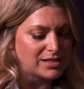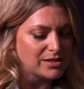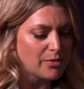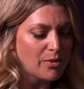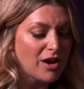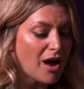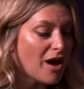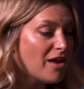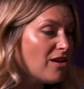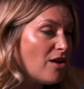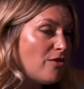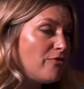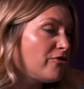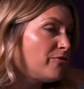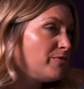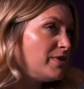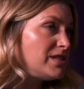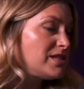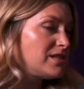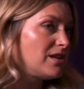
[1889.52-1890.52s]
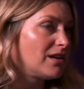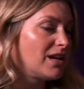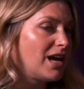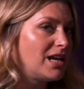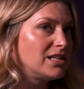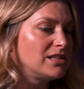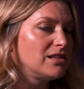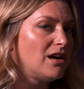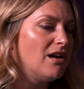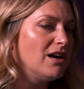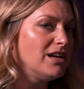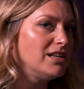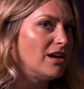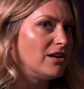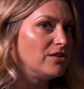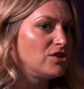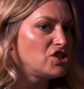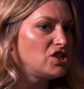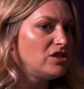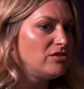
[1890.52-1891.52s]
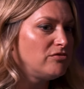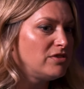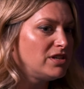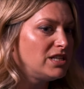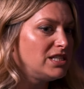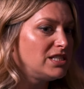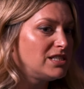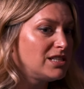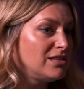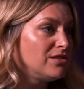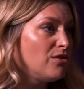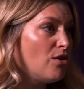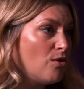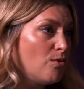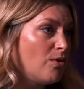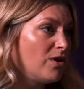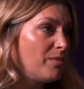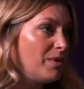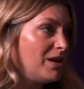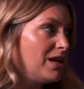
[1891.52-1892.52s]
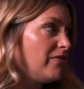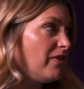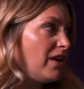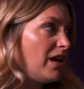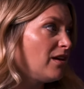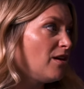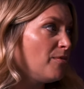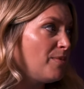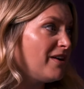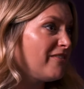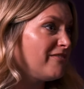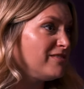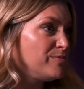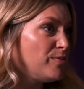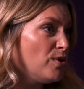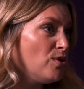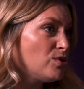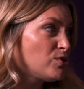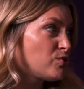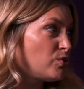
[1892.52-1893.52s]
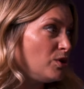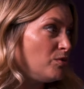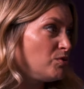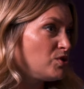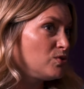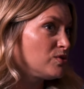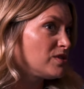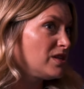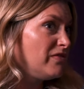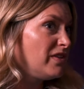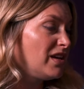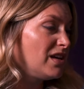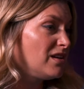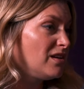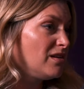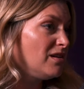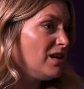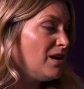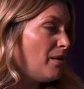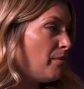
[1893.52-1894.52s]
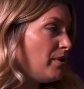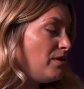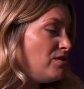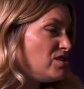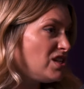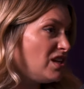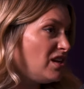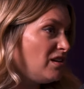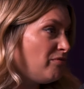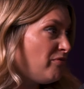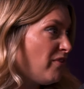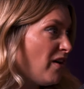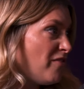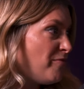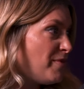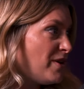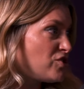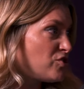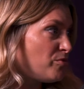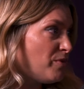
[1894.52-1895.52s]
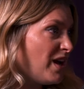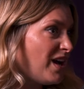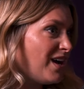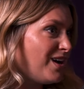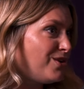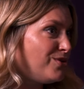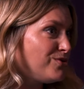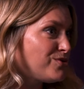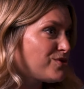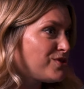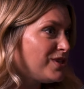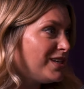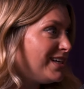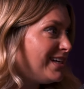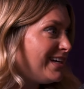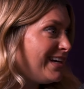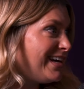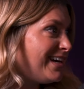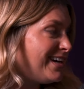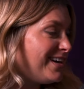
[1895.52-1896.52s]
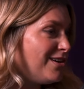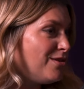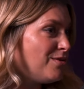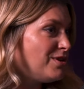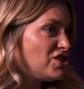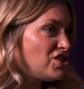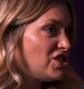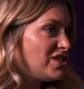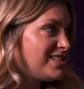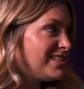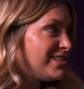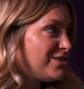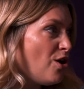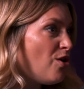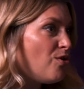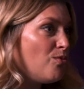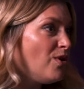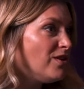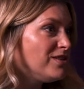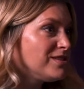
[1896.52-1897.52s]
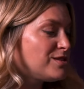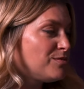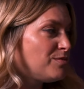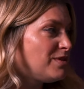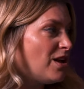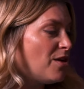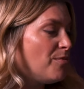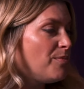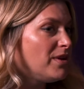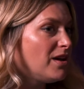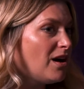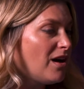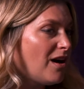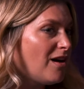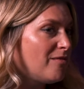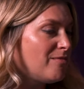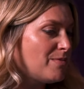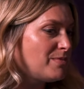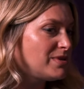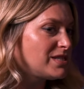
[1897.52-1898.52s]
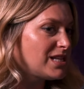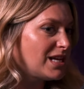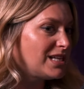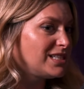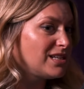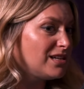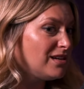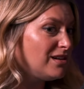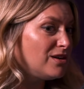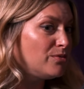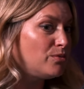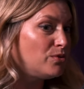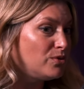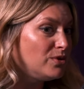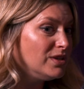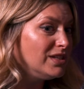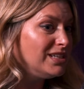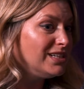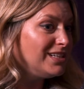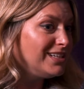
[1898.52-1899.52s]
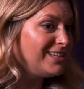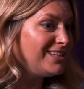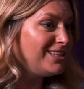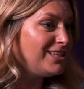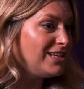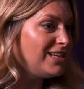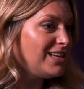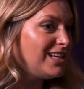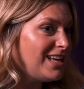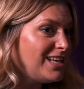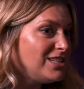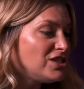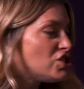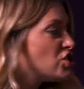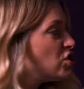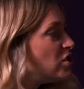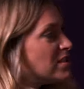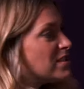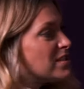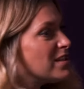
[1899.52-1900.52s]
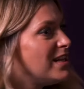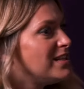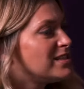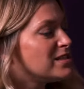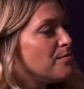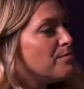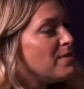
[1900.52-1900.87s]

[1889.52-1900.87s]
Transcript: Well, I know from this young lady that I know, she really did not want to be living in her parents' box room. She was living in a bougie 5-bedroom house, and she did not want to, you know. But I remember saying to her, well, it's a